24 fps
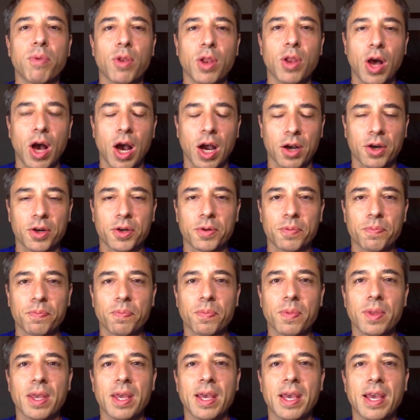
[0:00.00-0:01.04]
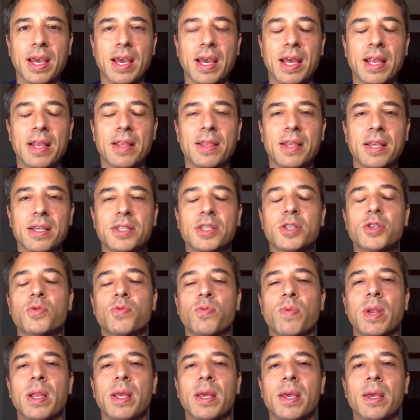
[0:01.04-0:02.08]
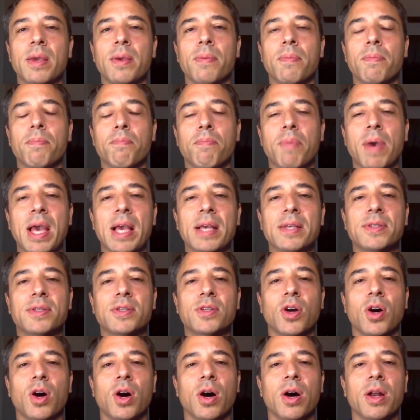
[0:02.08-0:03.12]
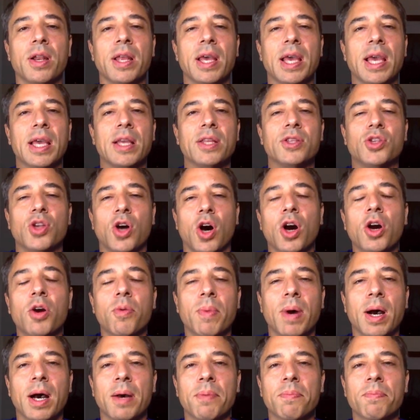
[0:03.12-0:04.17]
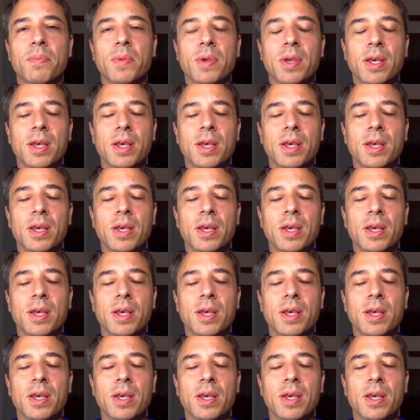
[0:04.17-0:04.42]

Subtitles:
block? And this is really based on a dogma